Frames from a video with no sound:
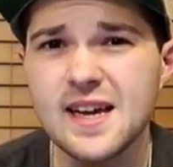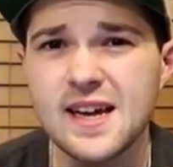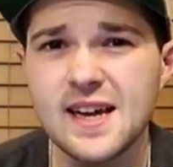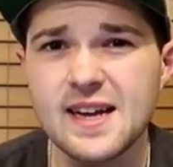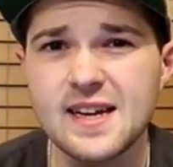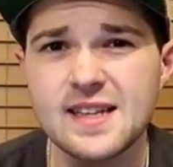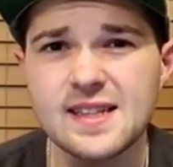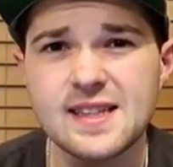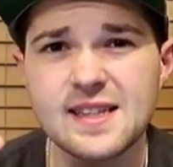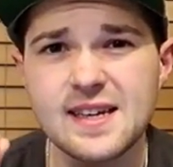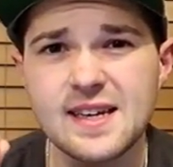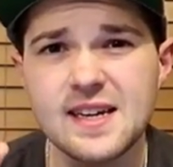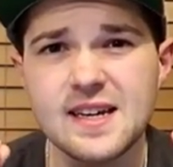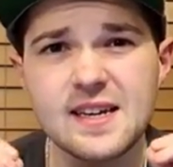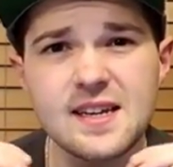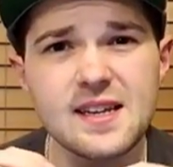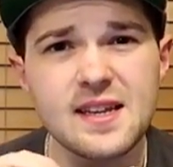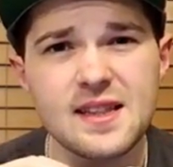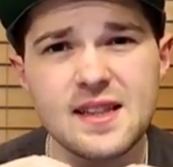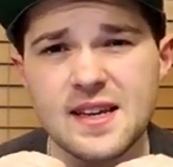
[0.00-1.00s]
and
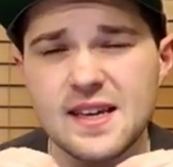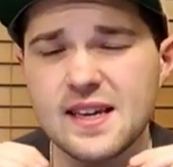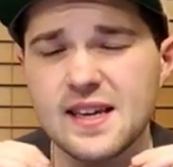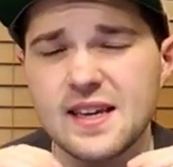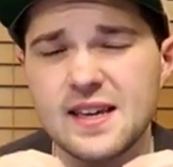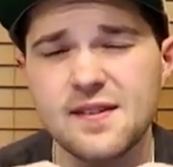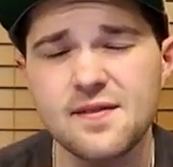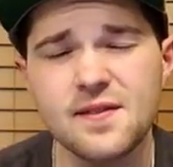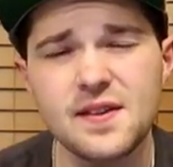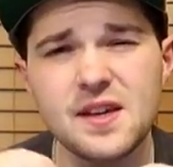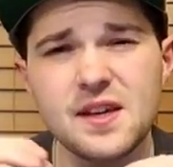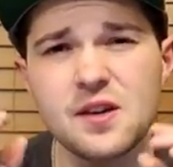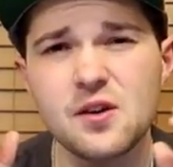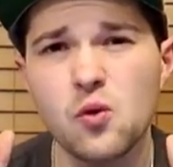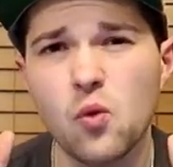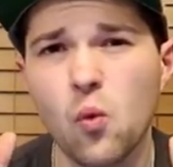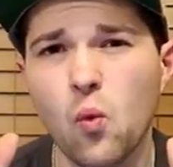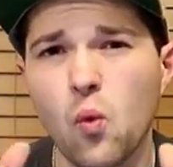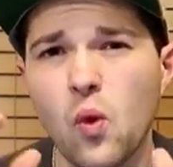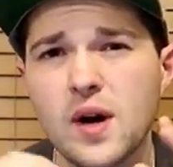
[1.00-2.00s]
clean, the
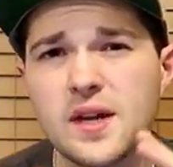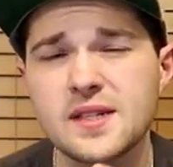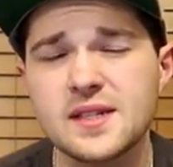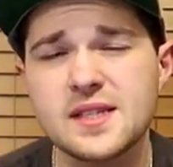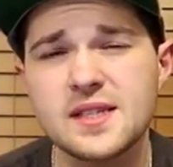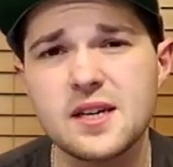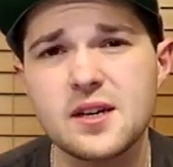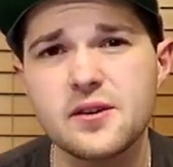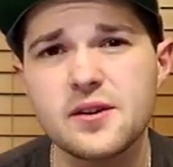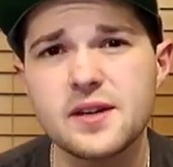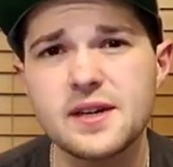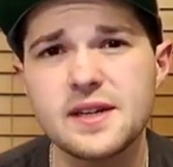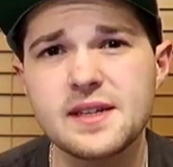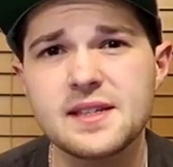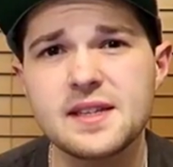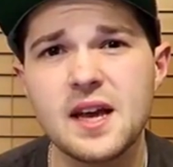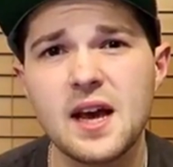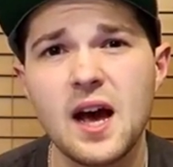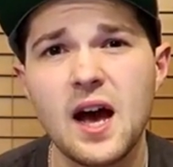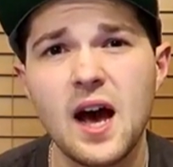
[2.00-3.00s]
EV White
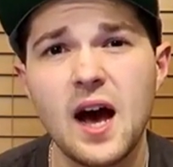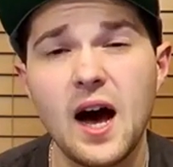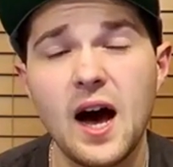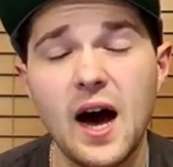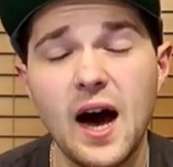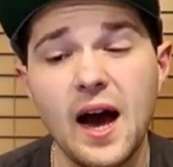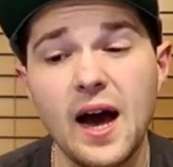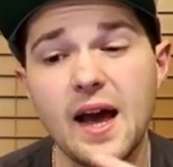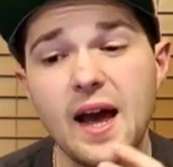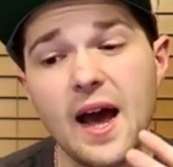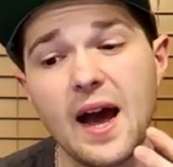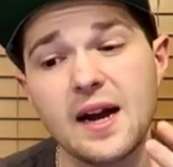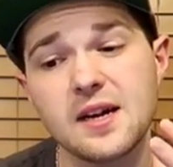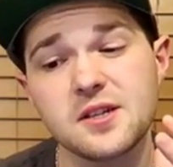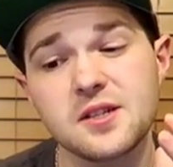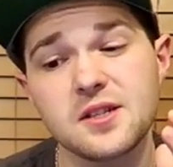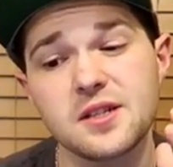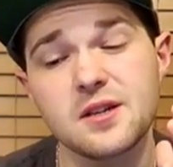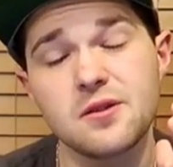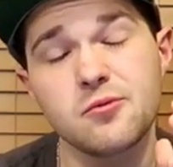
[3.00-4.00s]
series. I
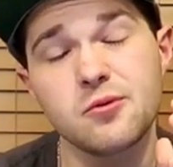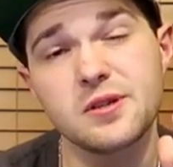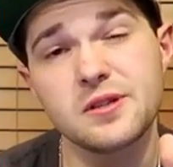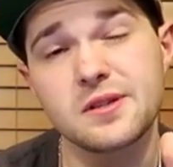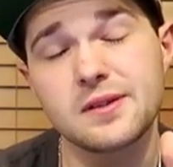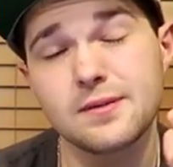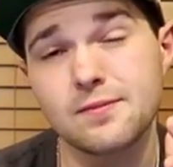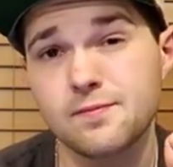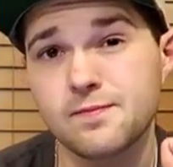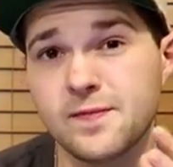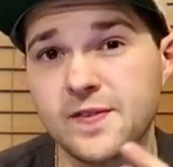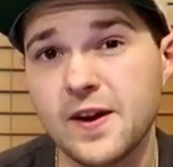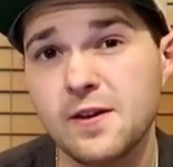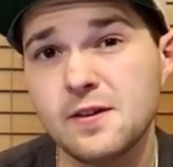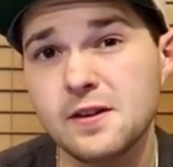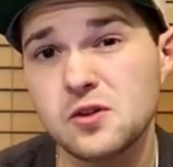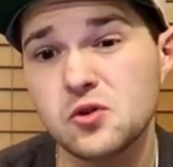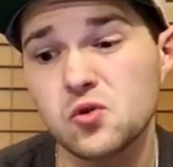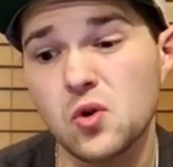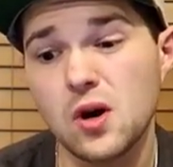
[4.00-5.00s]
actually was
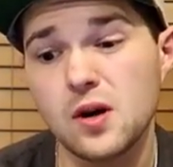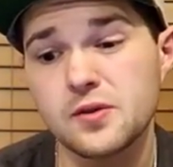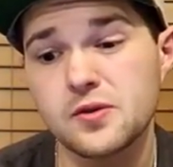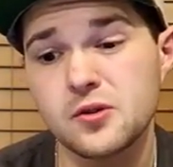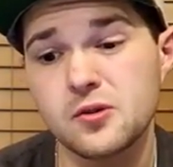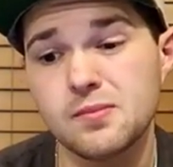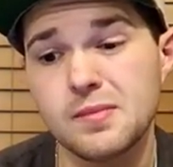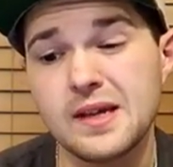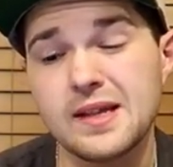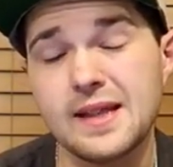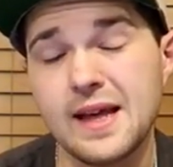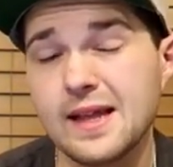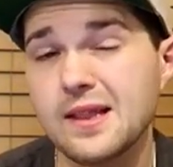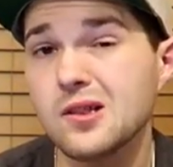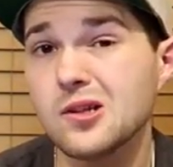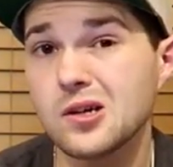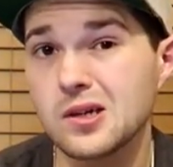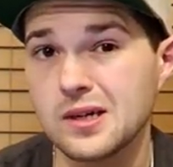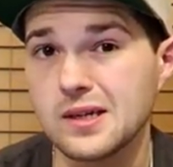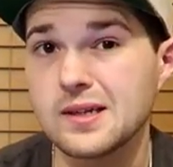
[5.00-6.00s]
very drawn to them. They
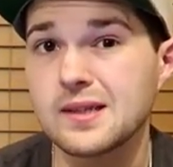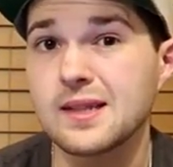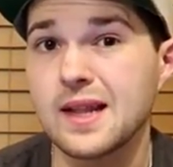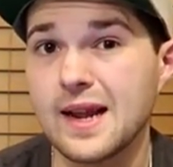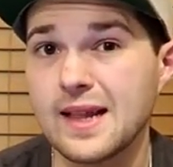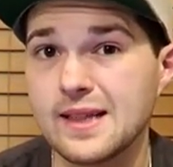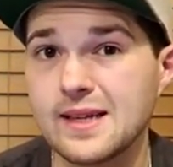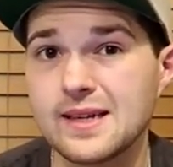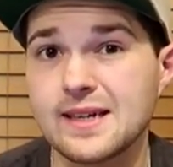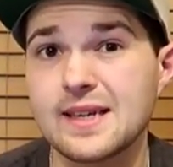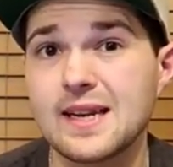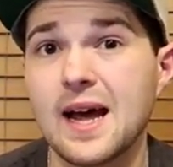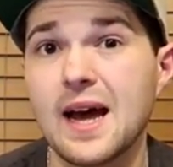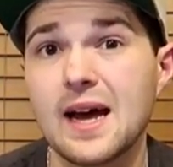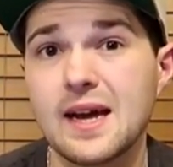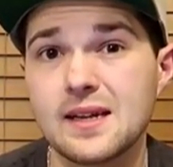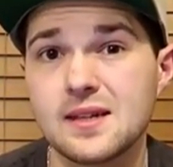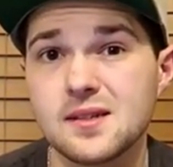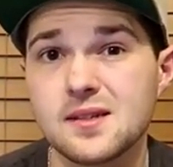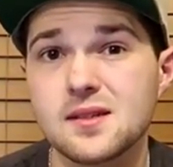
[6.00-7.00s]
look
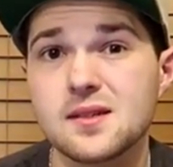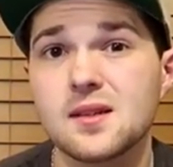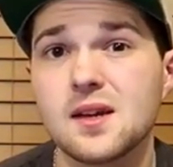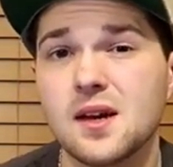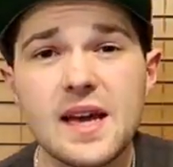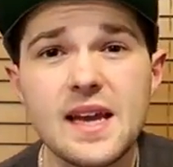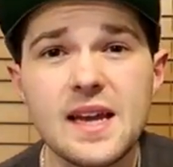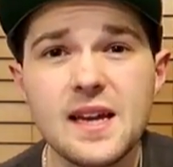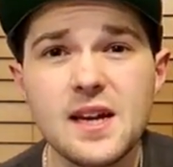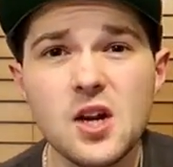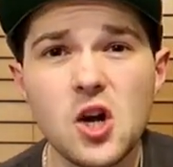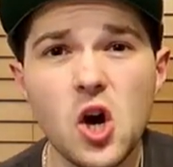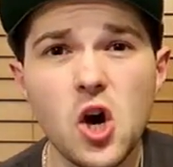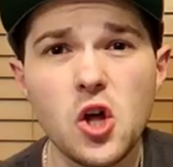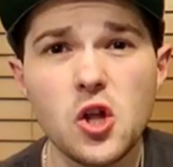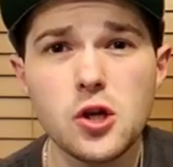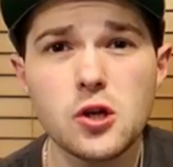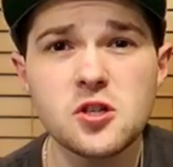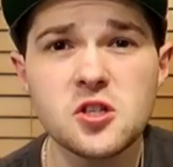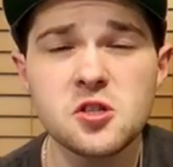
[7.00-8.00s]
nice. In
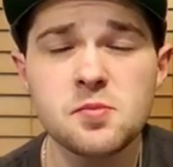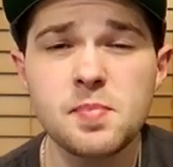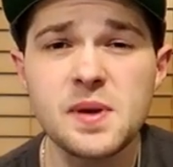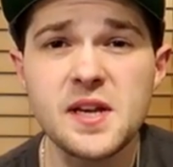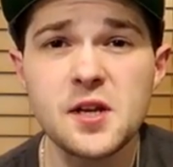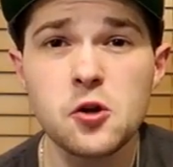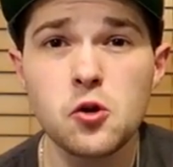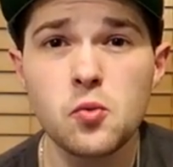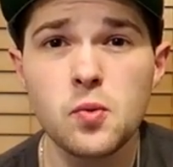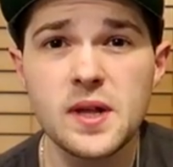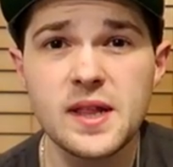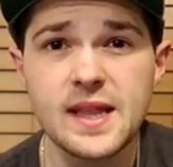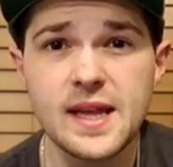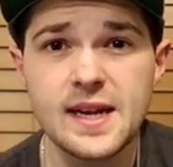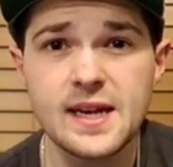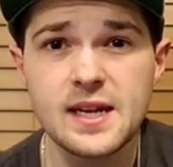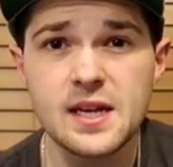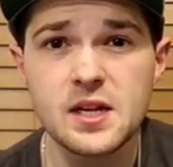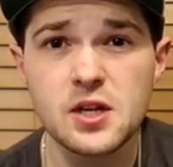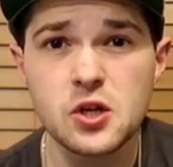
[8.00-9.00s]
other speaker
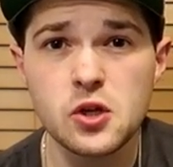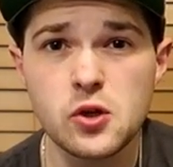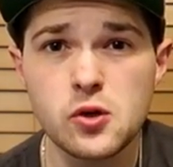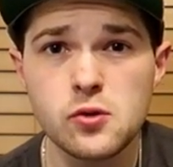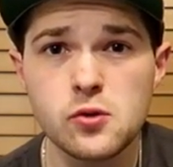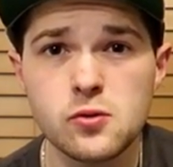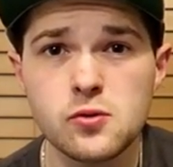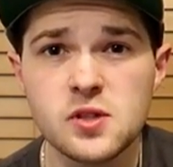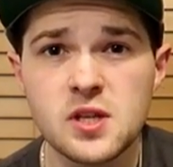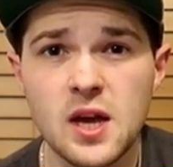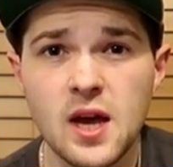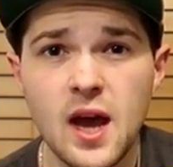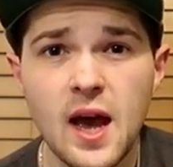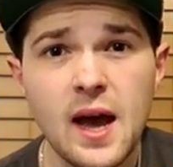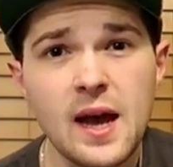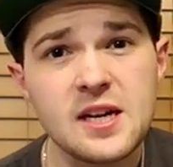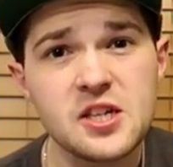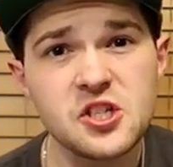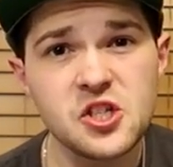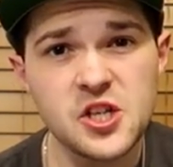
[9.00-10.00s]
related news,
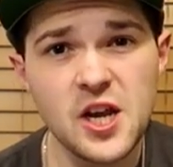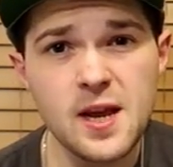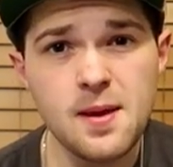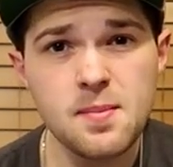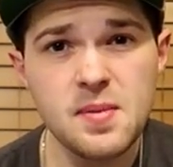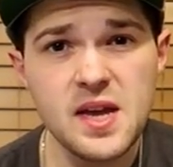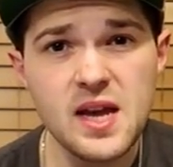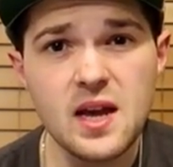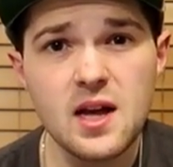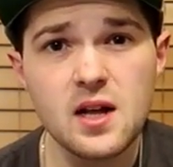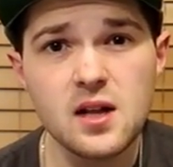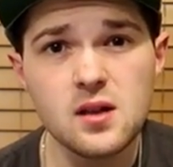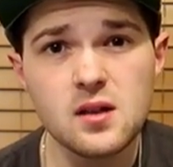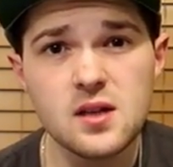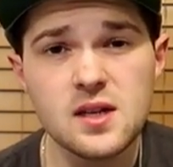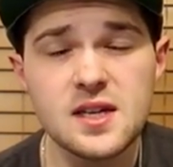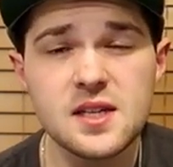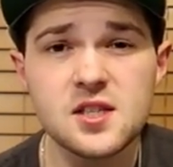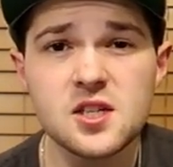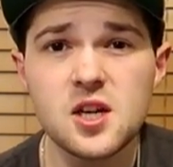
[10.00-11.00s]

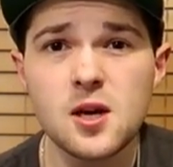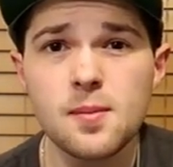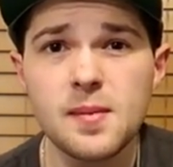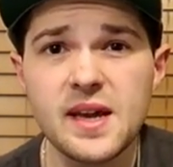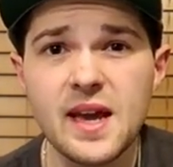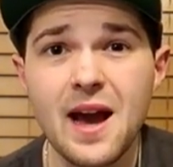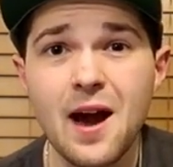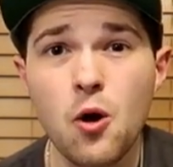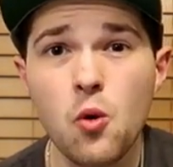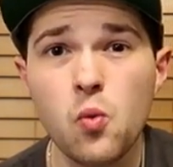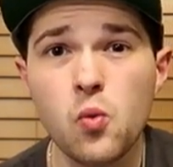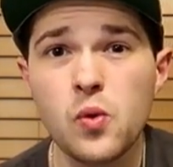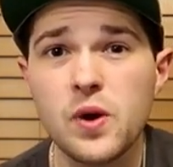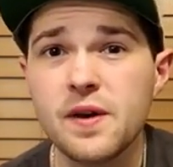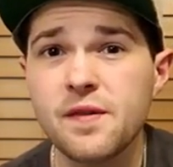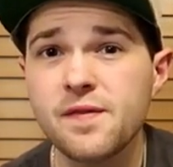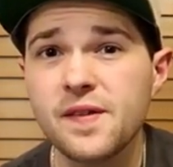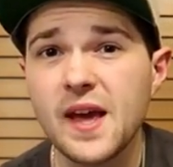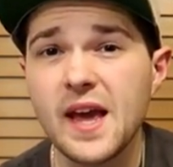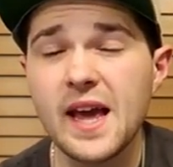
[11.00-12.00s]
JBL is coming out
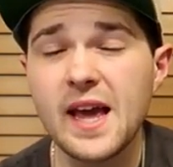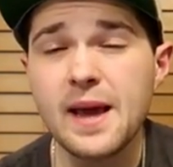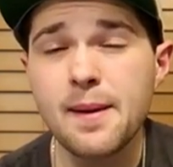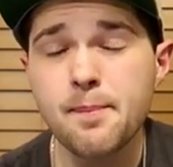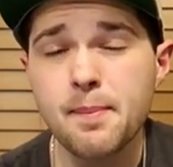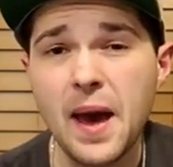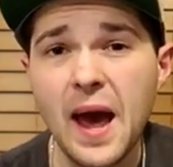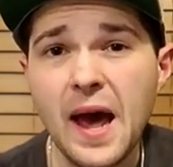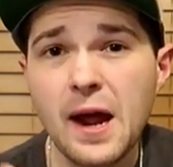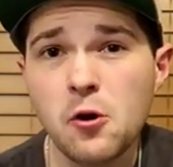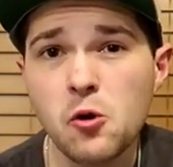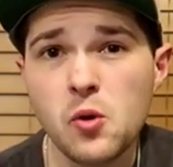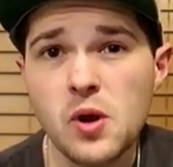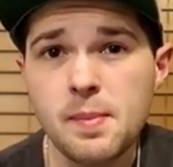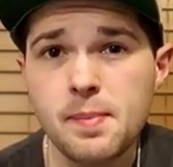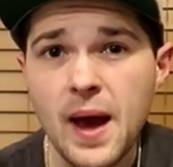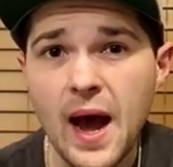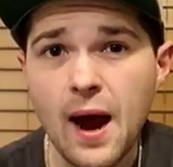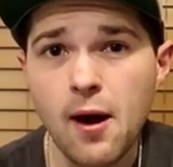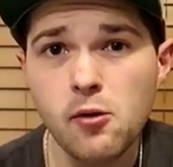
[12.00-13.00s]
with a battery
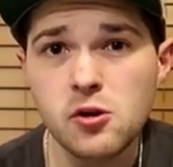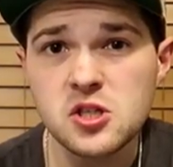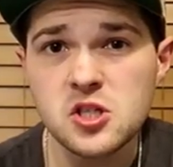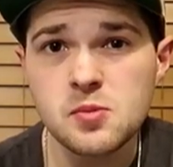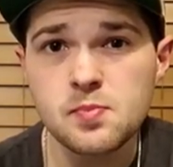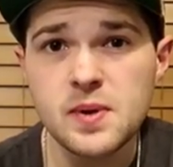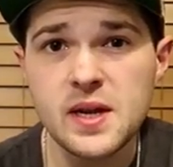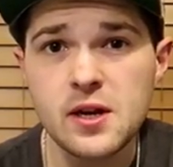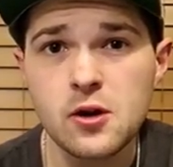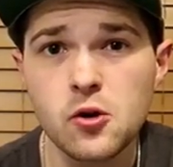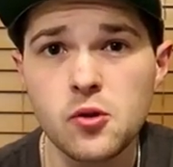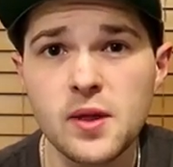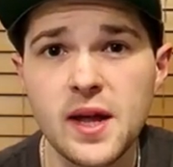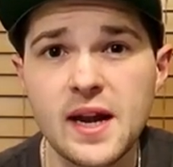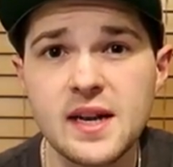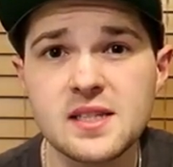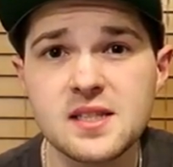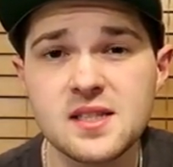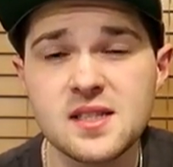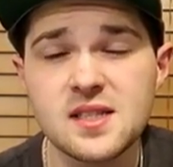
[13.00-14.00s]
powered speaker
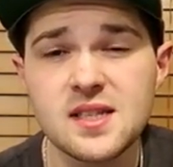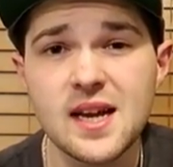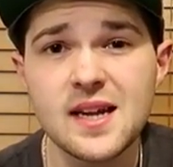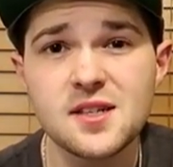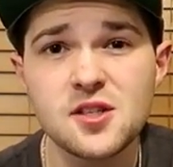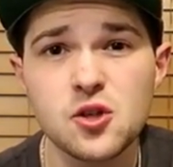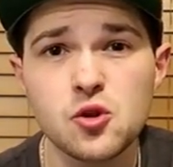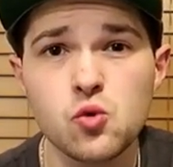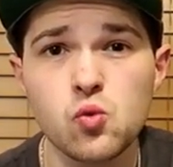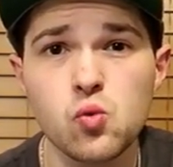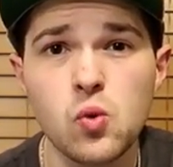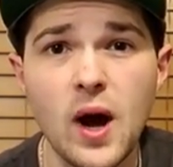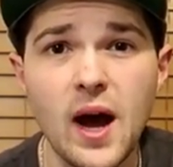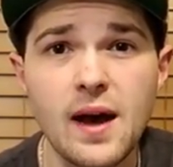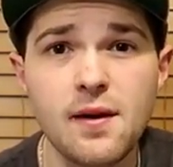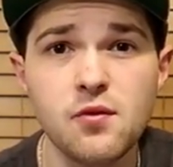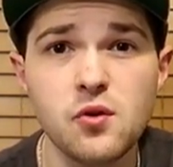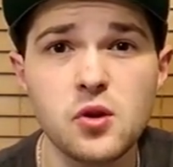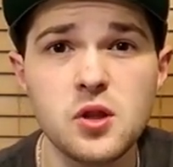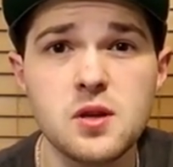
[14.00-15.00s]
that is set to
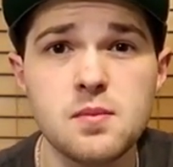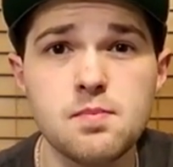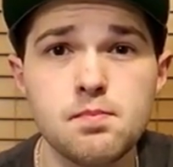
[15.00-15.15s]
rival the